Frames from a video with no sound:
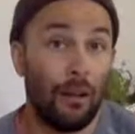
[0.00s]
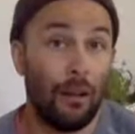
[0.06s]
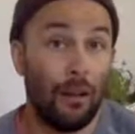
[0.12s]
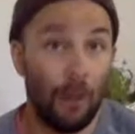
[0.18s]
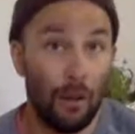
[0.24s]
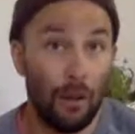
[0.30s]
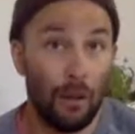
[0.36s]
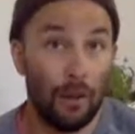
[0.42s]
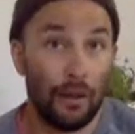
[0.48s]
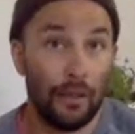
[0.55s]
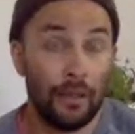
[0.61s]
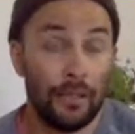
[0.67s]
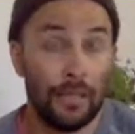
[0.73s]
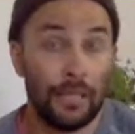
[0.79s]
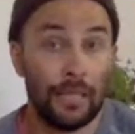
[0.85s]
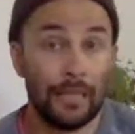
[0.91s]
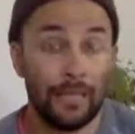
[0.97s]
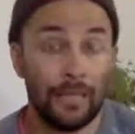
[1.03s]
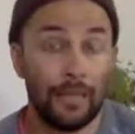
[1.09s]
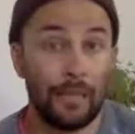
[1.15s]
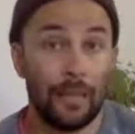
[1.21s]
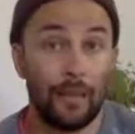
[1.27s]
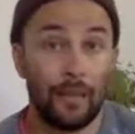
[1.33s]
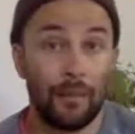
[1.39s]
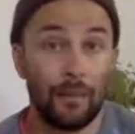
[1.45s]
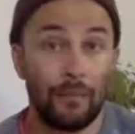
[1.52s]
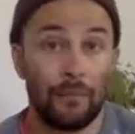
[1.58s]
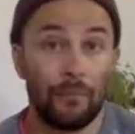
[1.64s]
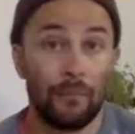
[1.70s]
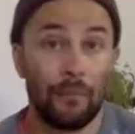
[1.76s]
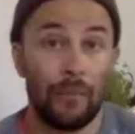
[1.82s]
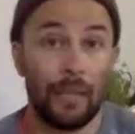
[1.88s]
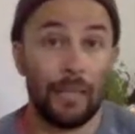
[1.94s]
on Insight Timer,
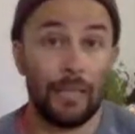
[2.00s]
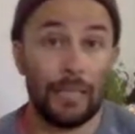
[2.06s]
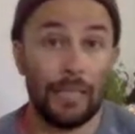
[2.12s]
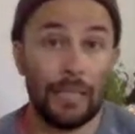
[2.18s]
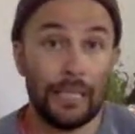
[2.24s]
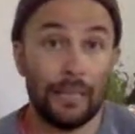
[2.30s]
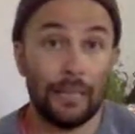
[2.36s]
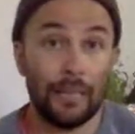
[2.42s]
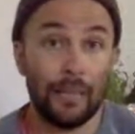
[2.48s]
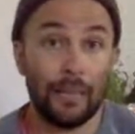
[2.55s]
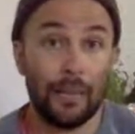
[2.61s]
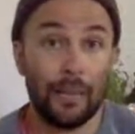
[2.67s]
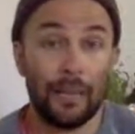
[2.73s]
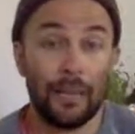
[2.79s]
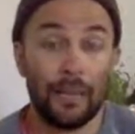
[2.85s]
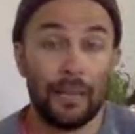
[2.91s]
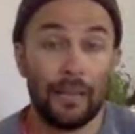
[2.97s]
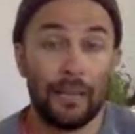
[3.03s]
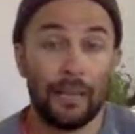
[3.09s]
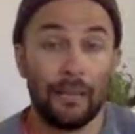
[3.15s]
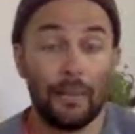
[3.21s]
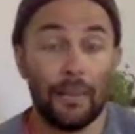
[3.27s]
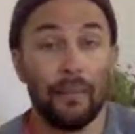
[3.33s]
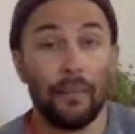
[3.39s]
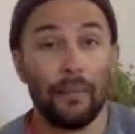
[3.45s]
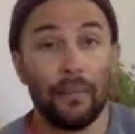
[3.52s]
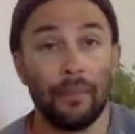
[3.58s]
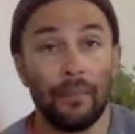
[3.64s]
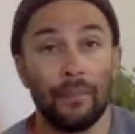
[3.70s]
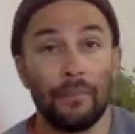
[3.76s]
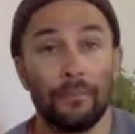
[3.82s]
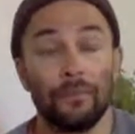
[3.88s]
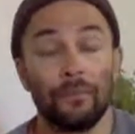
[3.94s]
ideally by the end of the month.
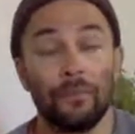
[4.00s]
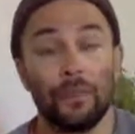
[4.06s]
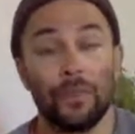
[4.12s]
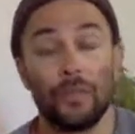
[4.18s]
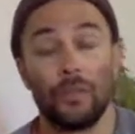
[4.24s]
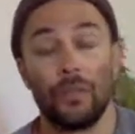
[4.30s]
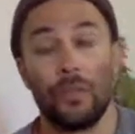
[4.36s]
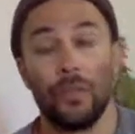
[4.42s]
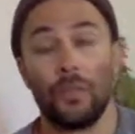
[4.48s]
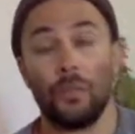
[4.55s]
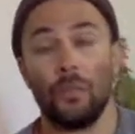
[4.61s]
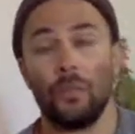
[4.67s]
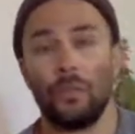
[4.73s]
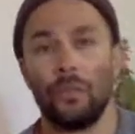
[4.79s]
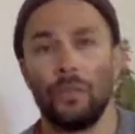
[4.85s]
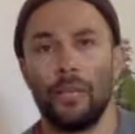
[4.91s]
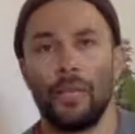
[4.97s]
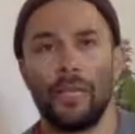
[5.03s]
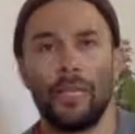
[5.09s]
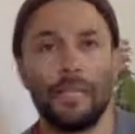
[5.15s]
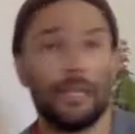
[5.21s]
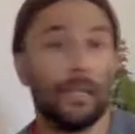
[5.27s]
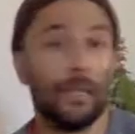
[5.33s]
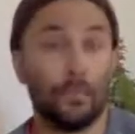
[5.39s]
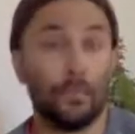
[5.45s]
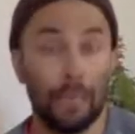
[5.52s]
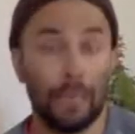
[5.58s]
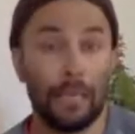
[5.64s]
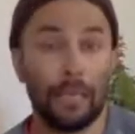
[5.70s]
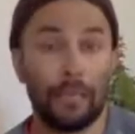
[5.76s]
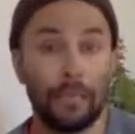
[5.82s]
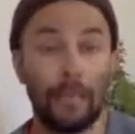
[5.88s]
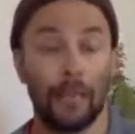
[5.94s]
So the idea
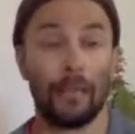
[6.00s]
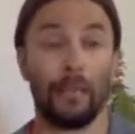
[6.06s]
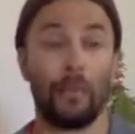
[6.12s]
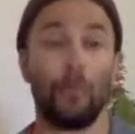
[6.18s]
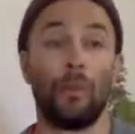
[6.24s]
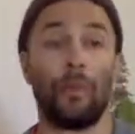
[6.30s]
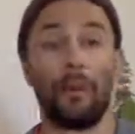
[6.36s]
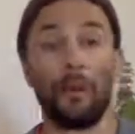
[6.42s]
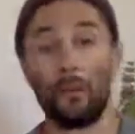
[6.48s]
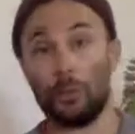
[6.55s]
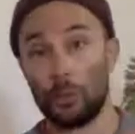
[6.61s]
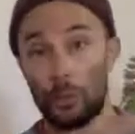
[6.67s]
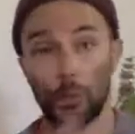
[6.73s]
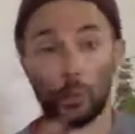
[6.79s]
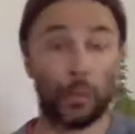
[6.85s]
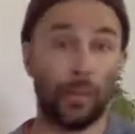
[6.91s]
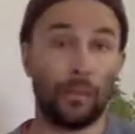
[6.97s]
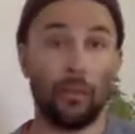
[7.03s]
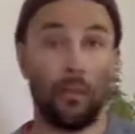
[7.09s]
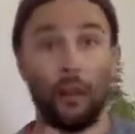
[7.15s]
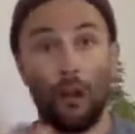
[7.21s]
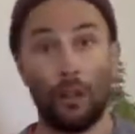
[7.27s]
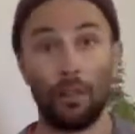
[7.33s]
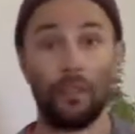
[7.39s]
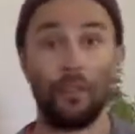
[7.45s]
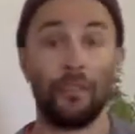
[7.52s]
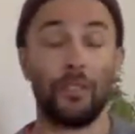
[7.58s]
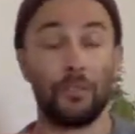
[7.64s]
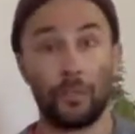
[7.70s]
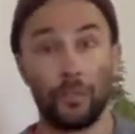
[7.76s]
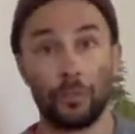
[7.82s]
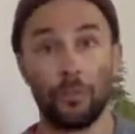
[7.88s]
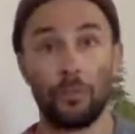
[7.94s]
being that without learning all of the
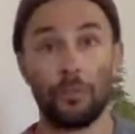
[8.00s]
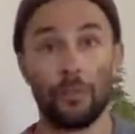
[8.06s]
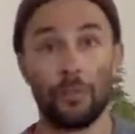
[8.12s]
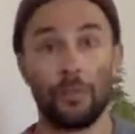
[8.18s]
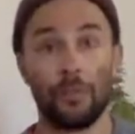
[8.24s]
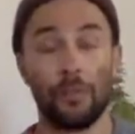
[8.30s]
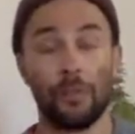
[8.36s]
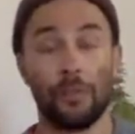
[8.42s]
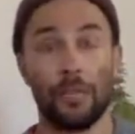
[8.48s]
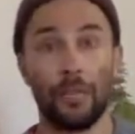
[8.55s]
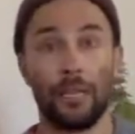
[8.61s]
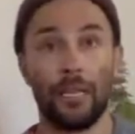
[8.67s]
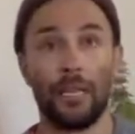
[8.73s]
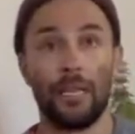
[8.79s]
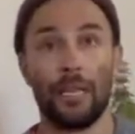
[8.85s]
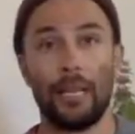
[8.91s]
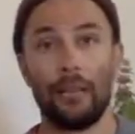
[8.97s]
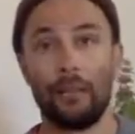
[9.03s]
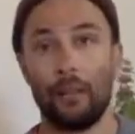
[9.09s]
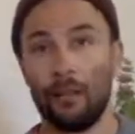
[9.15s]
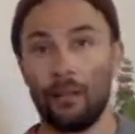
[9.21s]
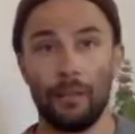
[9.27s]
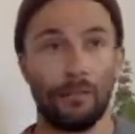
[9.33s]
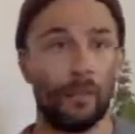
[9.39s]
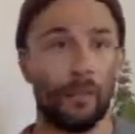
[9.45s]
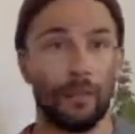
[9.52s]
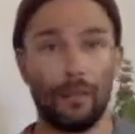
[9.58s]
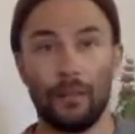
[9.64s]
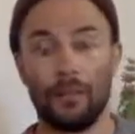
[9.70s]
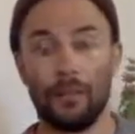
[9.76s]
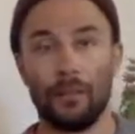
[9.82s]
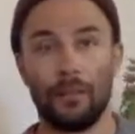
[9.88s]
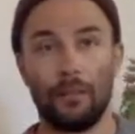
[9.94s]
terms for the body and all of
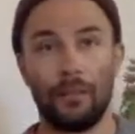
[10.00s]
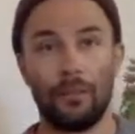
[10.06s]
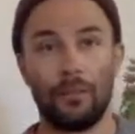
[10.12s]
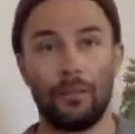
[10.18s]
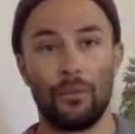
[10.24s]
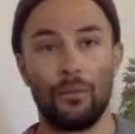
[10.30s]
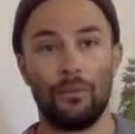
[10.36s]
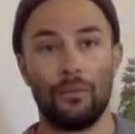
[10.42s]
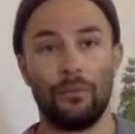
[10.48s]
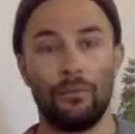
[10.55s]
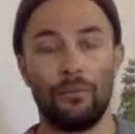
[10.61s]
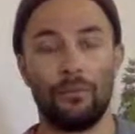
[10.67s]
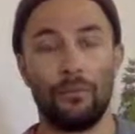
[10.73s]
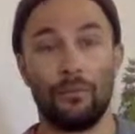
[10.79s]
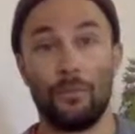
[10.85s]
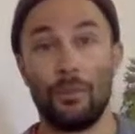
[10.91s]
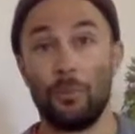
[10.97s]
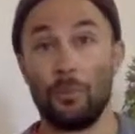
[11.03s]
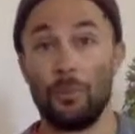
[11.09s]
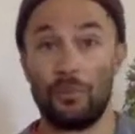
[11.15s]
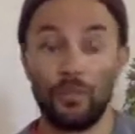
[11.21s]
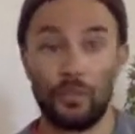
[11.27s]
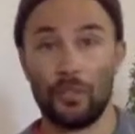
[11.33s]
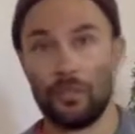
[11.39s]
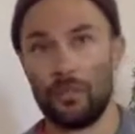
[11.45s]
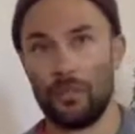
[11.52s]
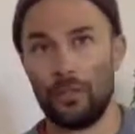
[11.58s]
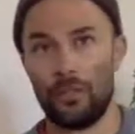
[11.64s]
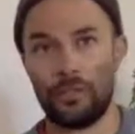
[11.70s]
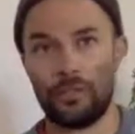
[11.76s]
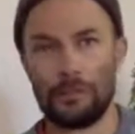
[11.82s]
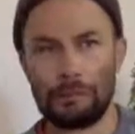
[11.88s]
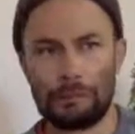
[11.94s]
the sort of
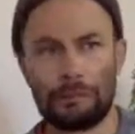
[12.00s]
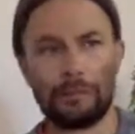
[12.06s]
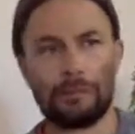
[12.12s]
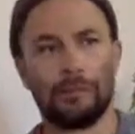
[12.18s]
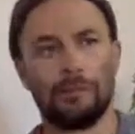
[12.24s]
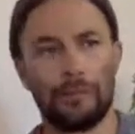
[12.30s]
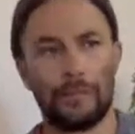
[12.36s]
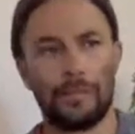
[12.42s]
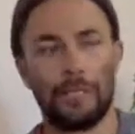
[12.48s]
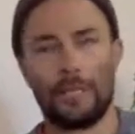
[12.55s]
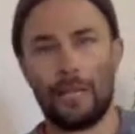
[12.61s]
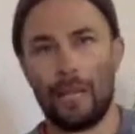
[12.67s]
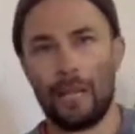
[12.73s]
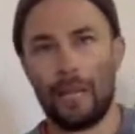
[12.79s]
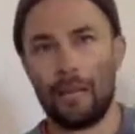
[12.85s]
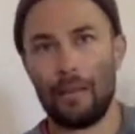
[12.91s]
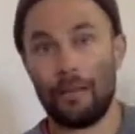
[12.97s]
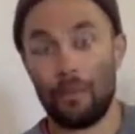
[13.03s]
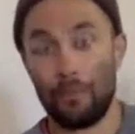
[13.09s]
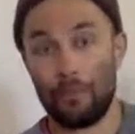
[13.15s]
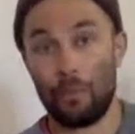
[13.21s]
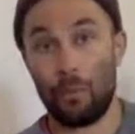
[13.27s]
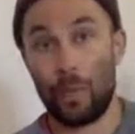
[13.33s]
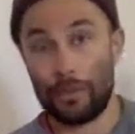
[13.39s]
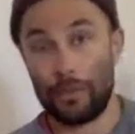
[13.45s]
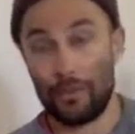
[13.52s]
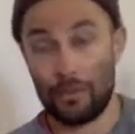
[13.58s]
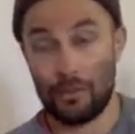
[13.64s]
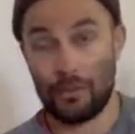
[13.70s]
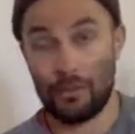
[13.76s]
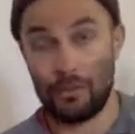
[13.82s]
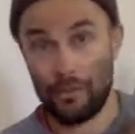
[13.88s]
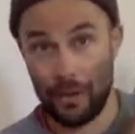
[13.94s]
superficial, let's say
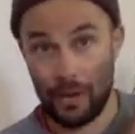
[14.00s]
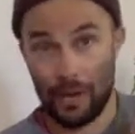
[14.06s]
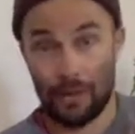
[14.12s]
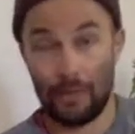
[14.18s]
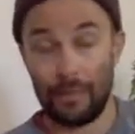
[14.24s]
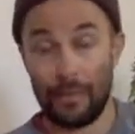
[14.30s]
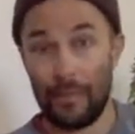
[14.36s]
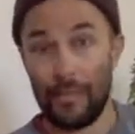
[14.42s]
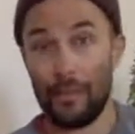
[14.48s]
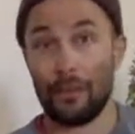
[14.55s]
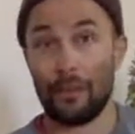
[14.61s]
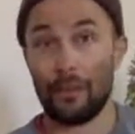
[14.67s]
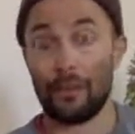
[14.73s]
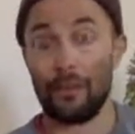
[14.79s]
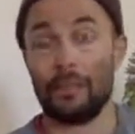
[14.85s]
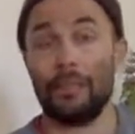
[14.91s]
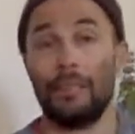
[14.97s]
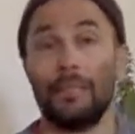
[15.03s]
Western, very linear